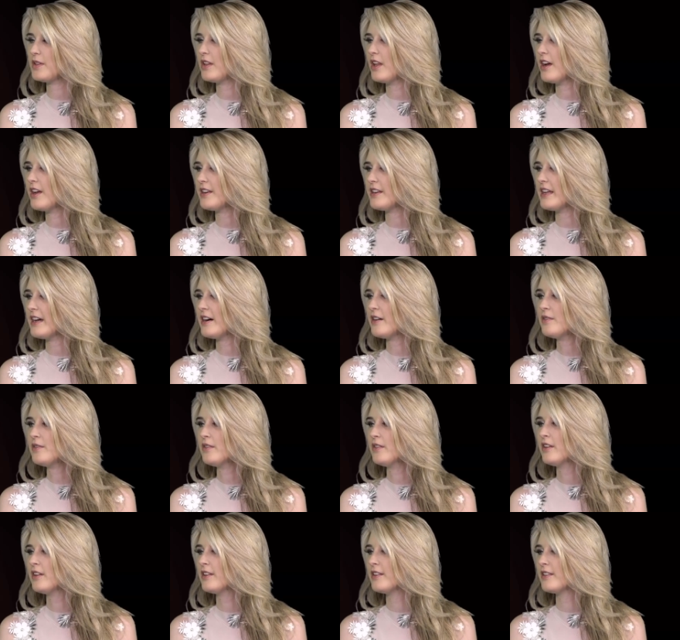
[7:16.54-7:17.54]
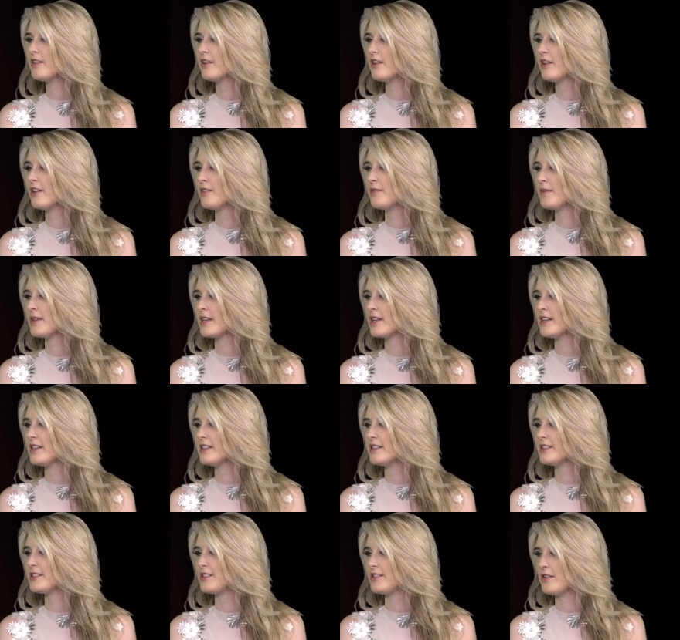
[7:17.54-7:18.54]
a lot now?
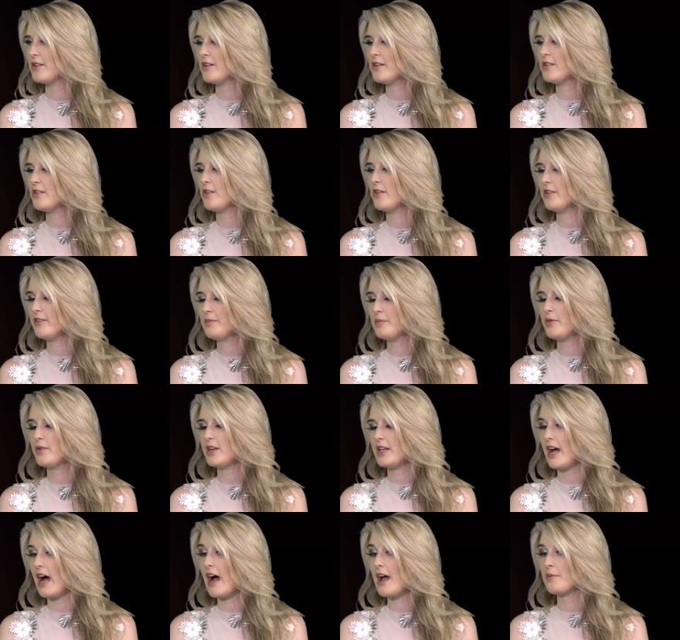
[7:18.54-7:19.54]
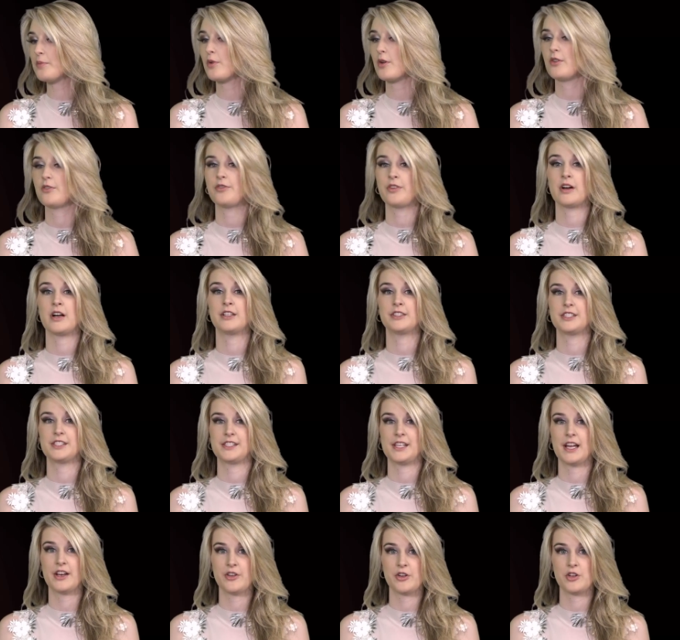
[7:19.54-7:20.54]
because you're you're a pretty high profile
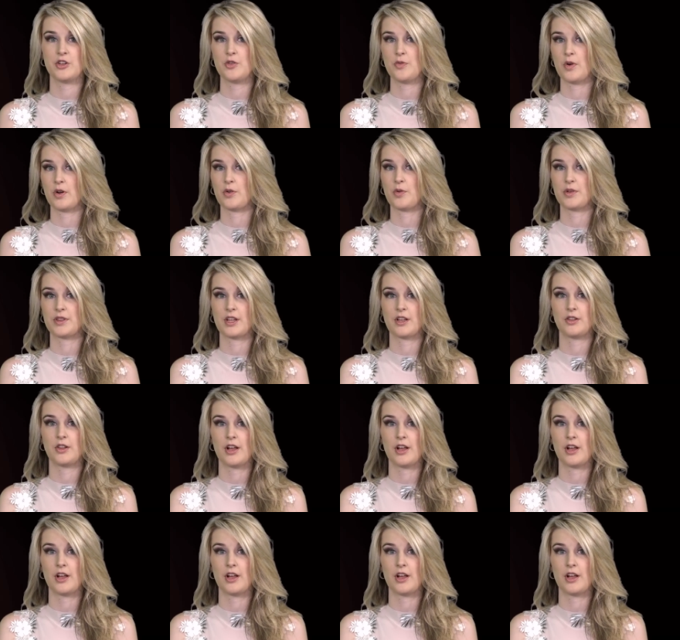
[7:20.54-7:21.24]
designer. You work with a